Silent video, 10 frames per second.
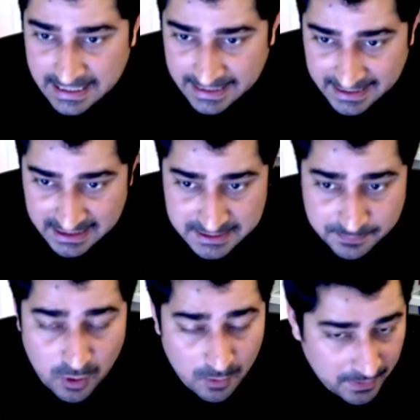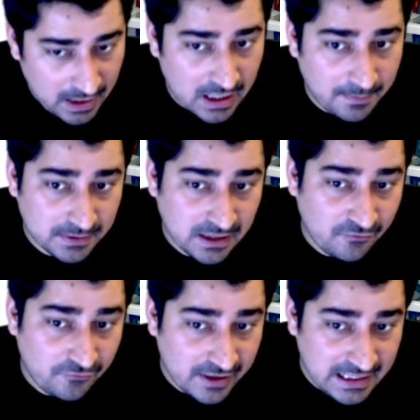it is popping up the
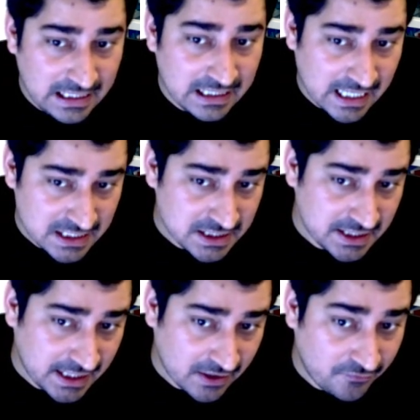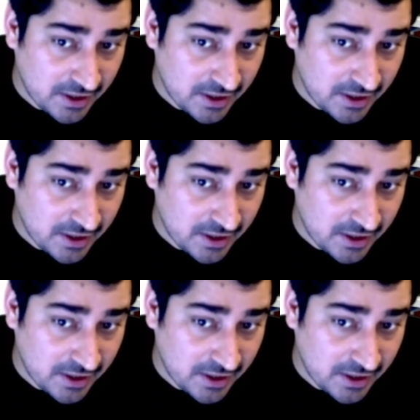very last data